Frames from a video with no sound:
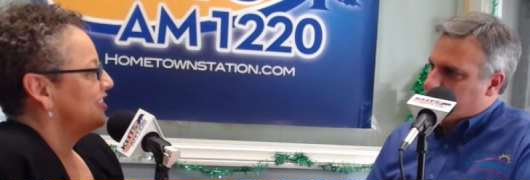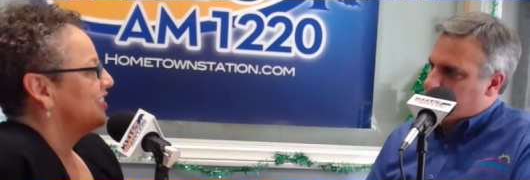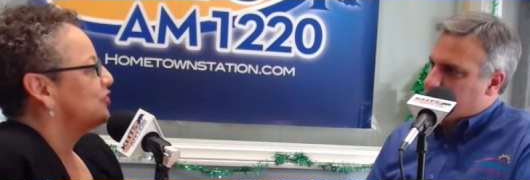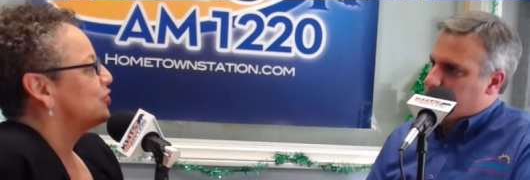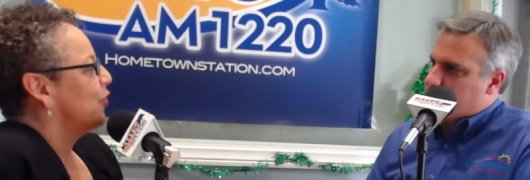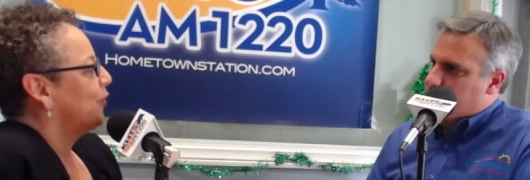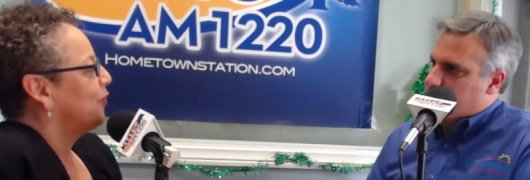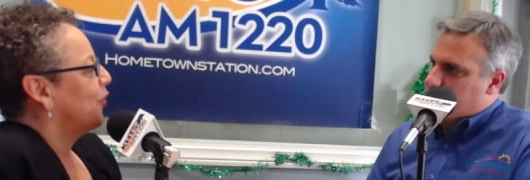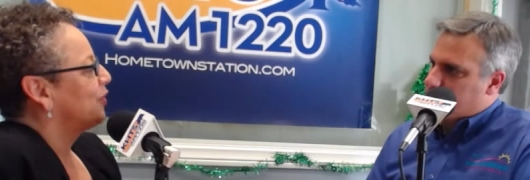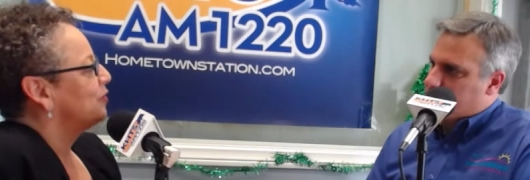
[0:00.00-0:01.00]
Speaker 1: is so
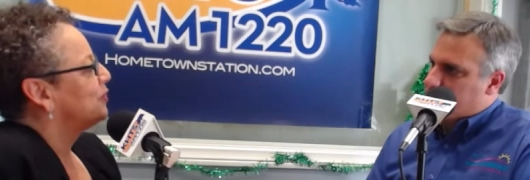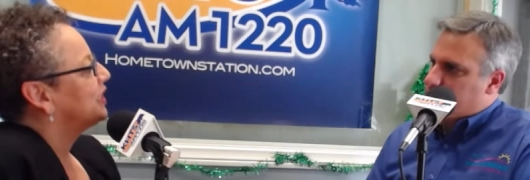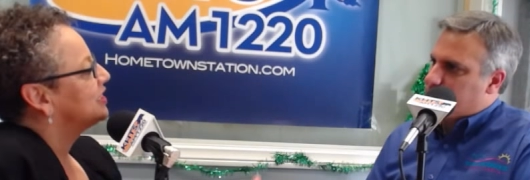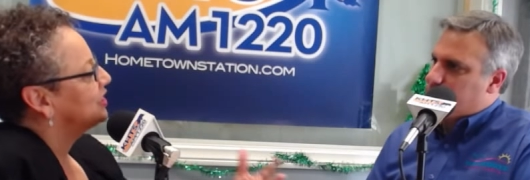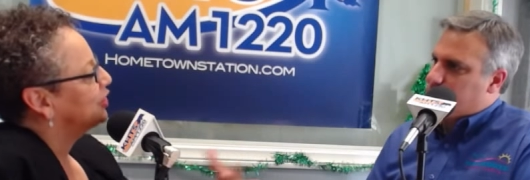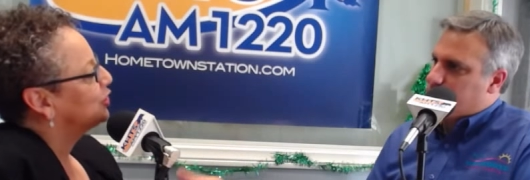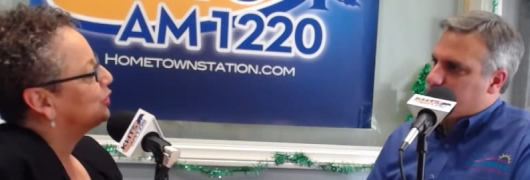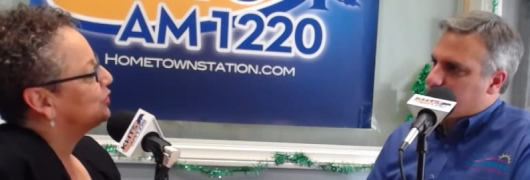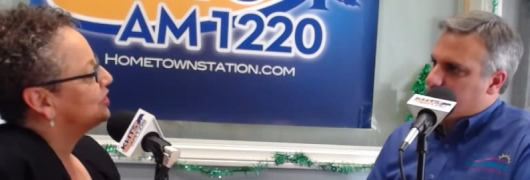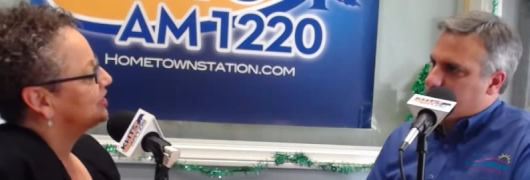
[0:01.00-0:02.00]
important because it includes
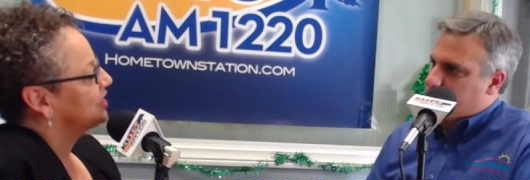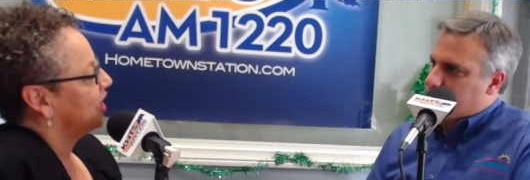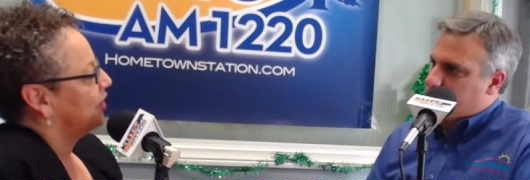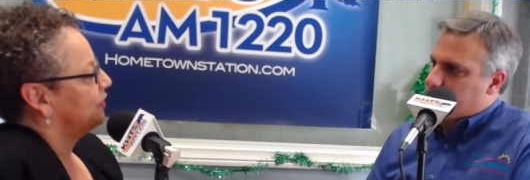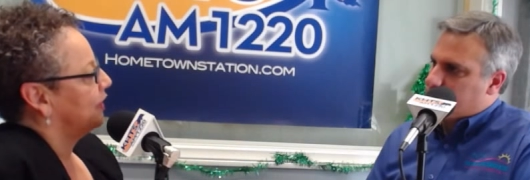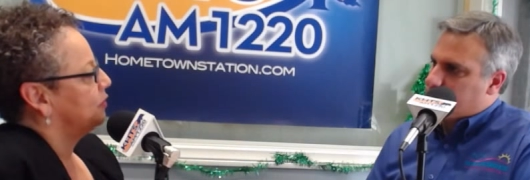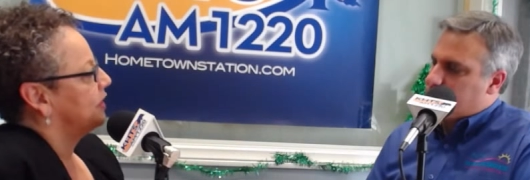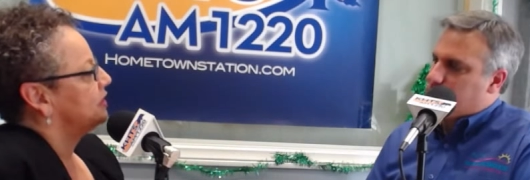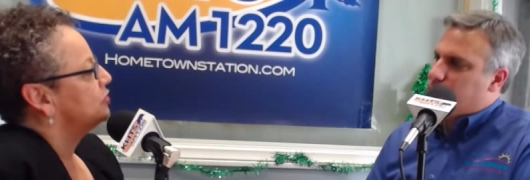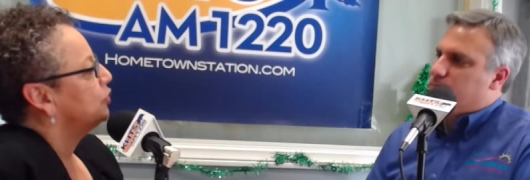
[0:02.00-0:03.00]
the entire family.
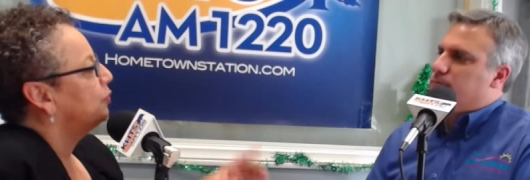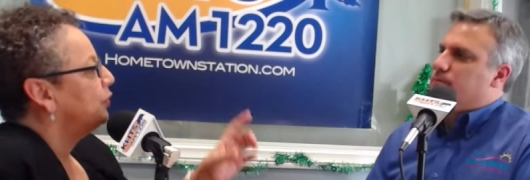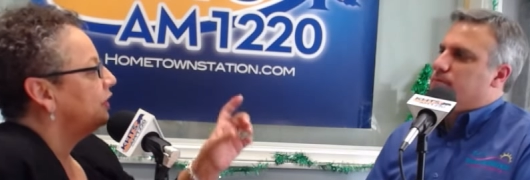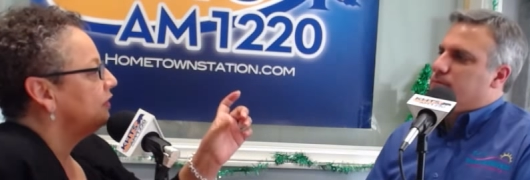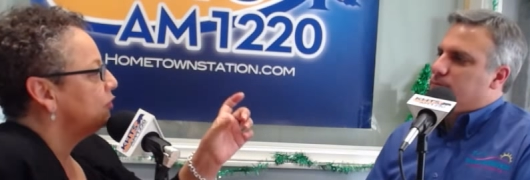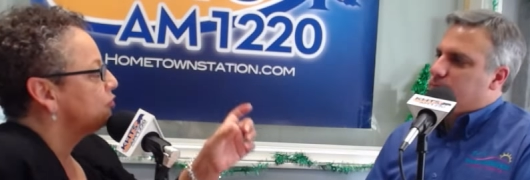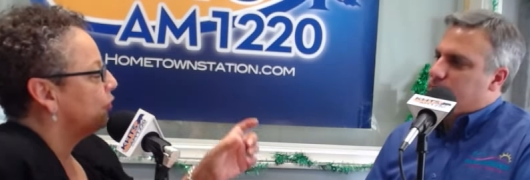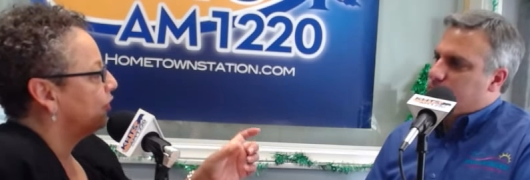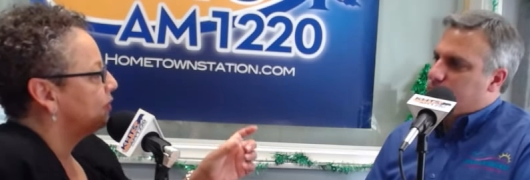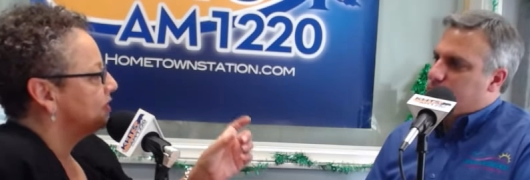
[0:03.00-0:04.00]
So putting those
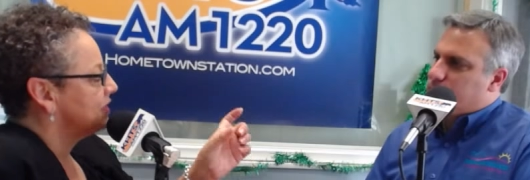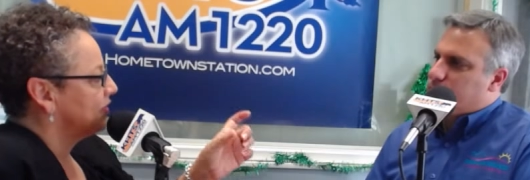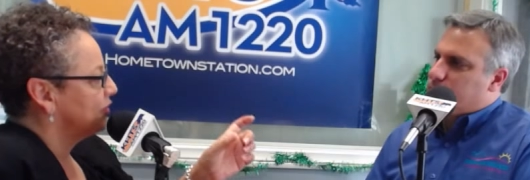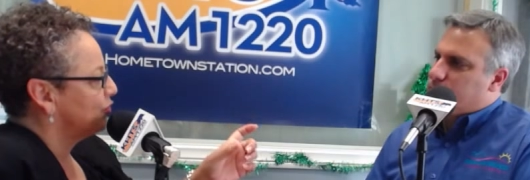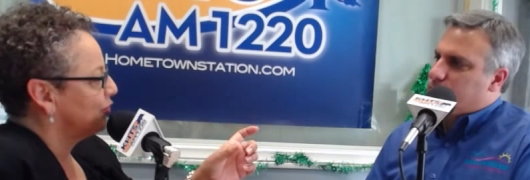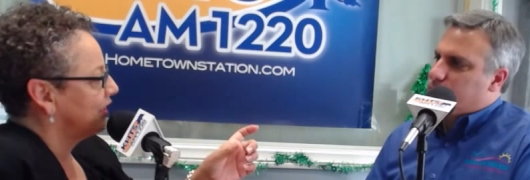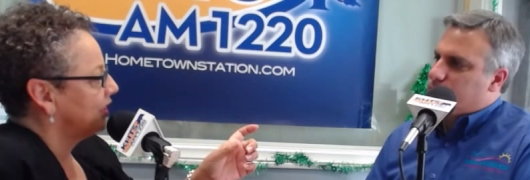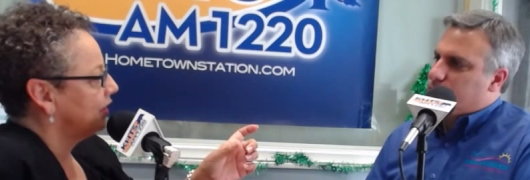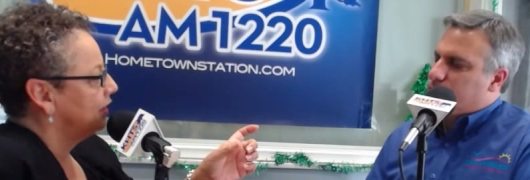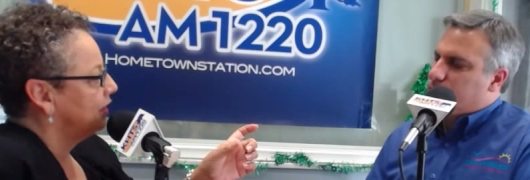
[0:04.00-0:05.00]
ornaments on the tree
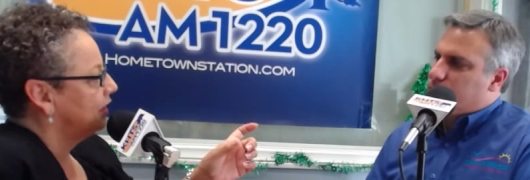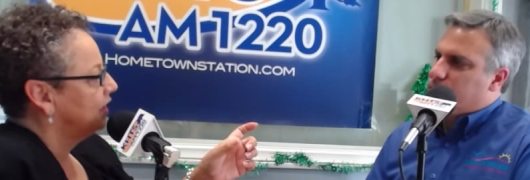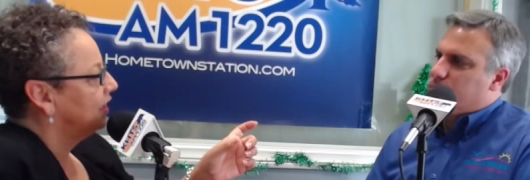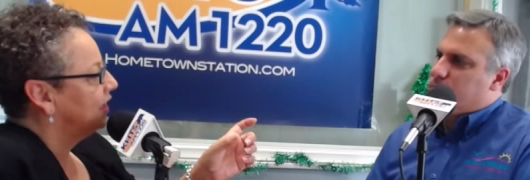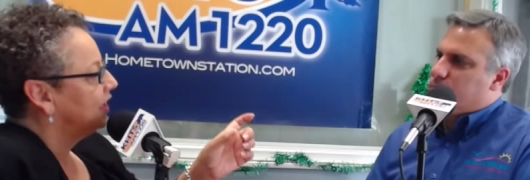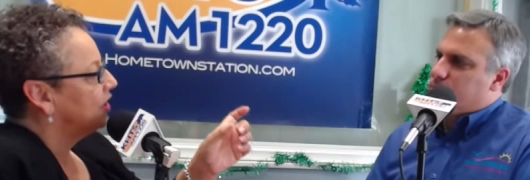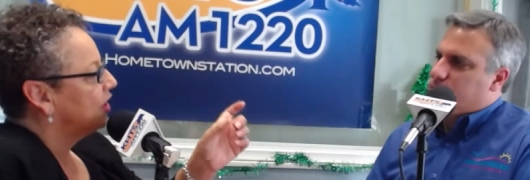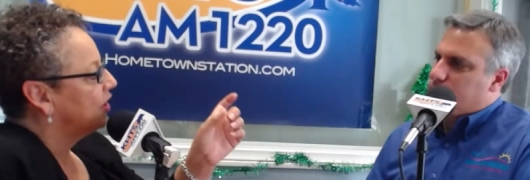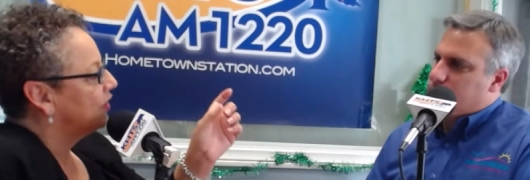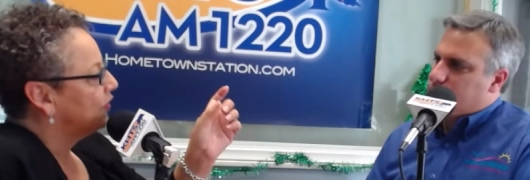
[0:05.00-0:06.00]

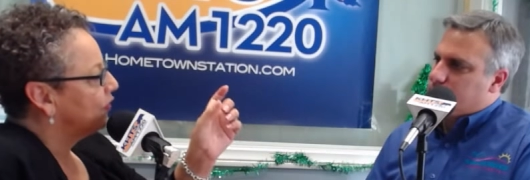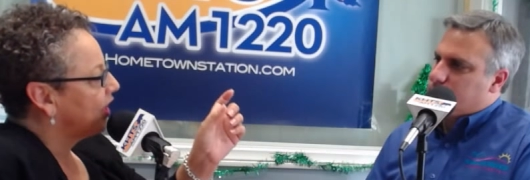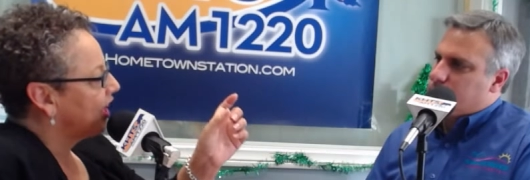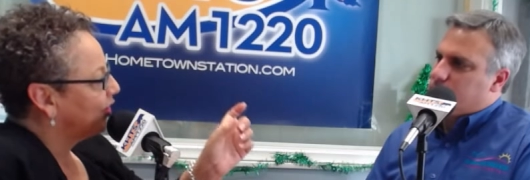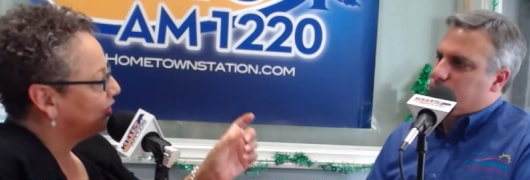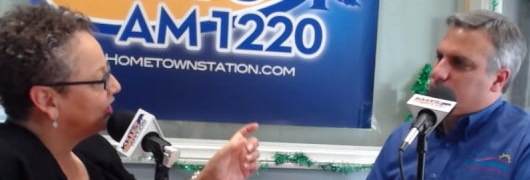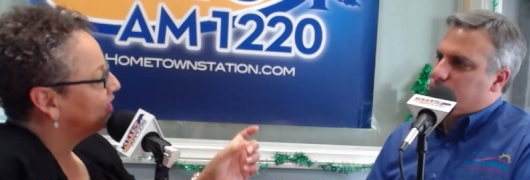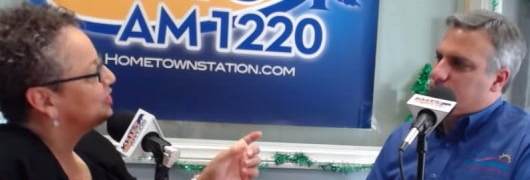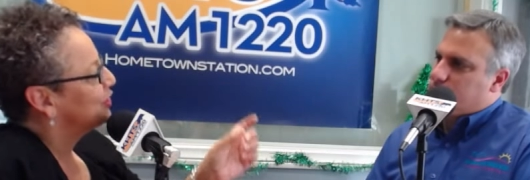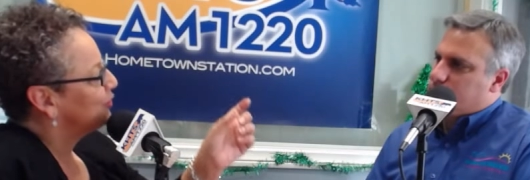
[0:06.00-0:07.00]
and
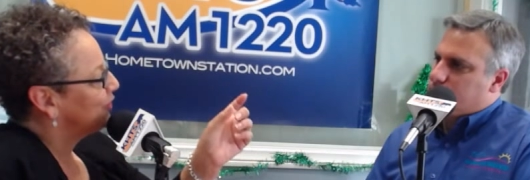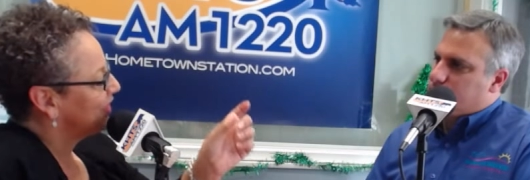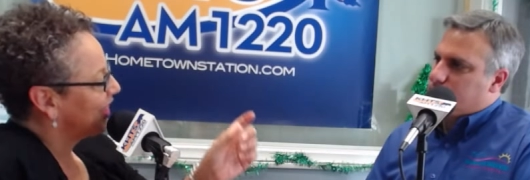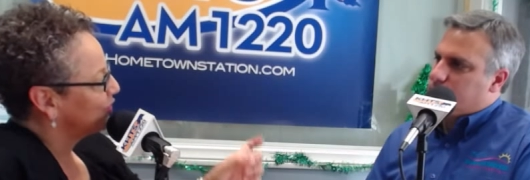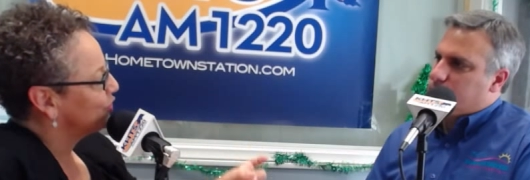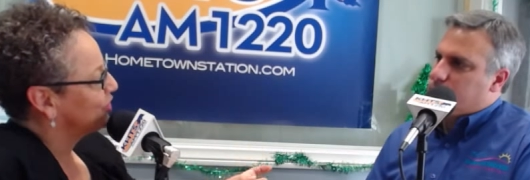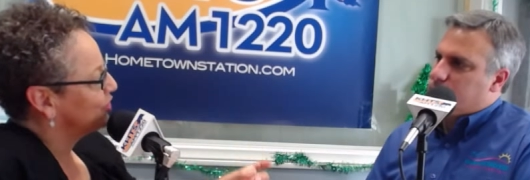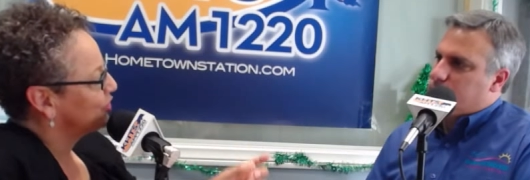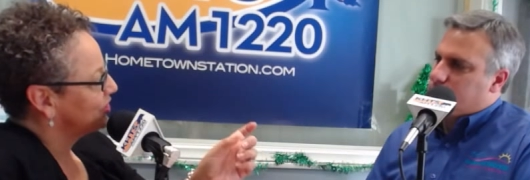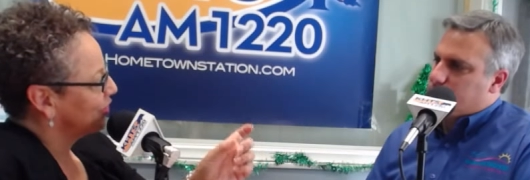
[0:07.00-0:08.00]
continuing that
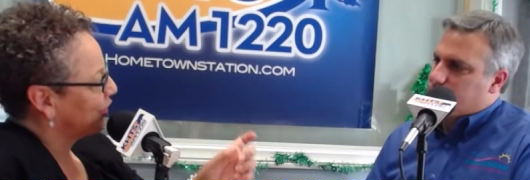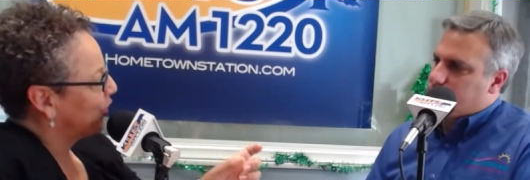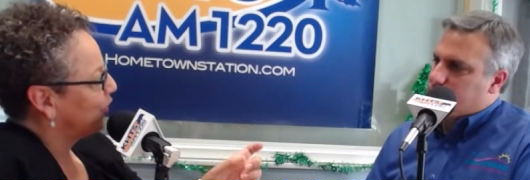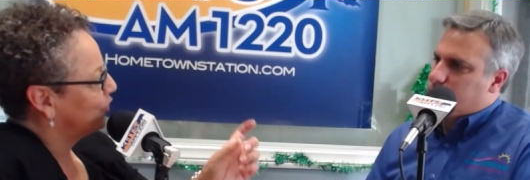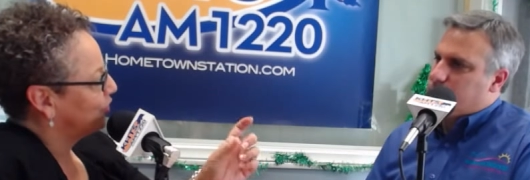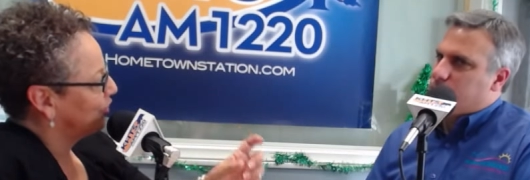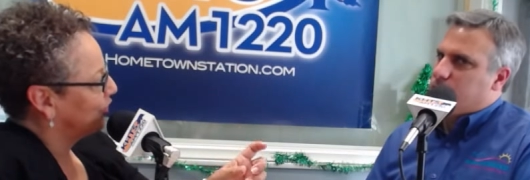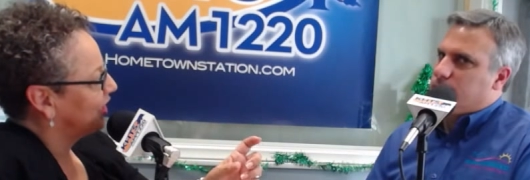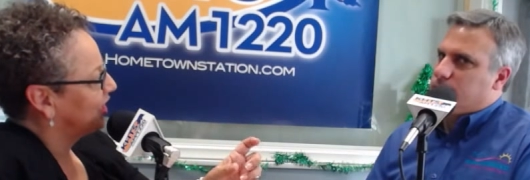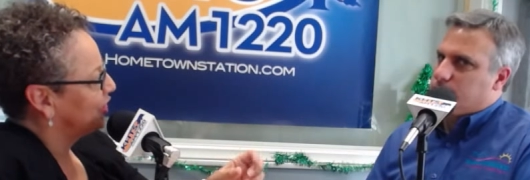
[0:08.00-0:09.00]
tradition to go year in
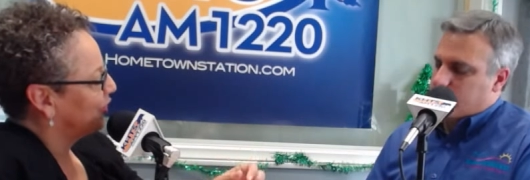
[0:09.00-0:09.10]
and year